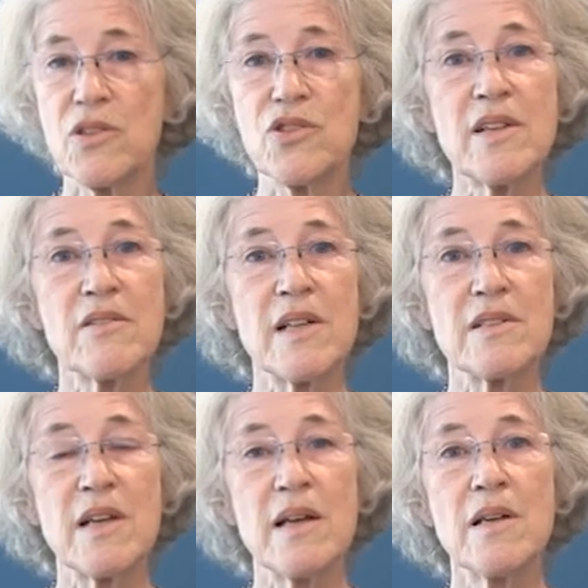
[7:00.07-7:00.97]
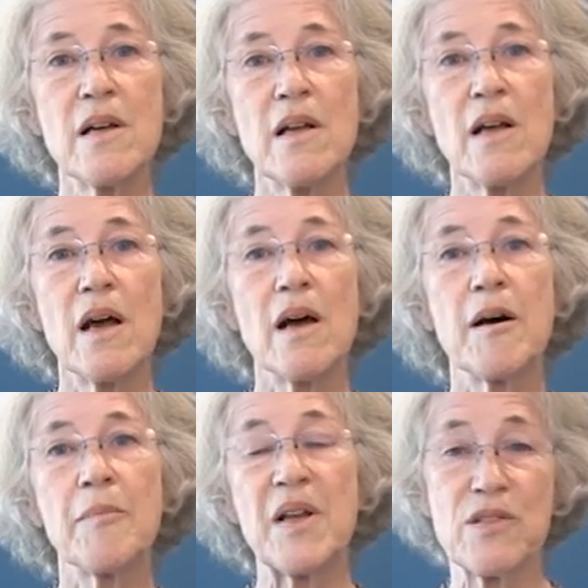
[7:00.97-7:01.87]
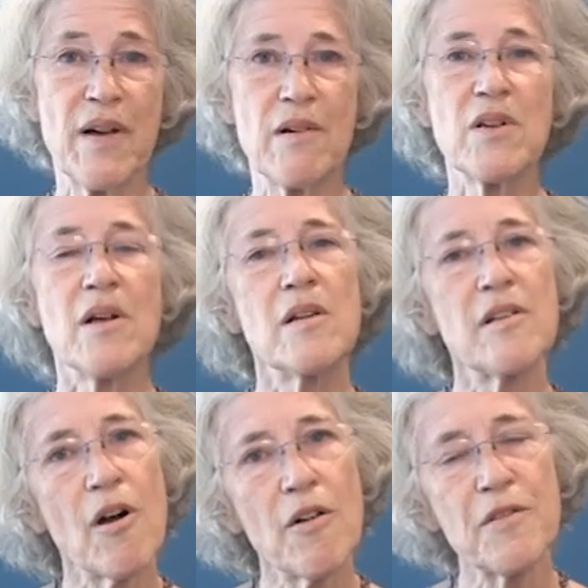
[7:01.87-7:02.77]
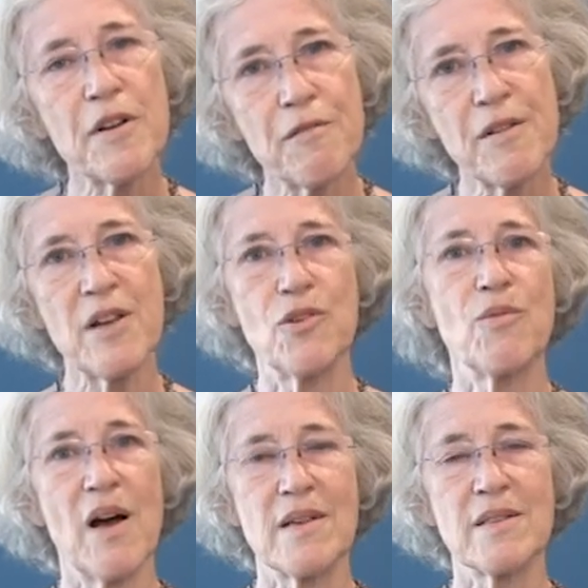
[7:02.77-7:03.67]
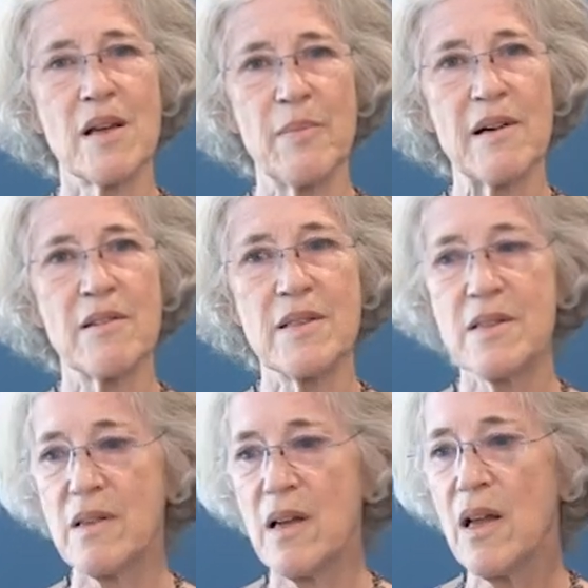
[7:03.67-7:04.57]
Chandra has said, has found, they're often afraid to ask about this.